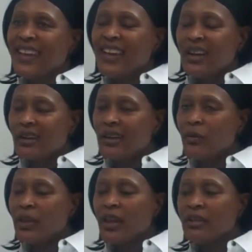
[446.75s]

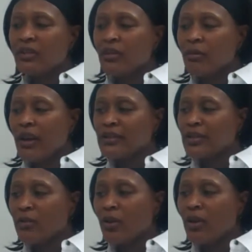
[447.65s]
And we can't turn the
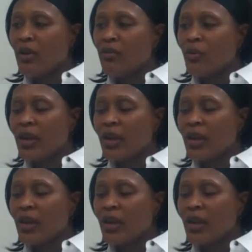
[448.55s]
basketball over.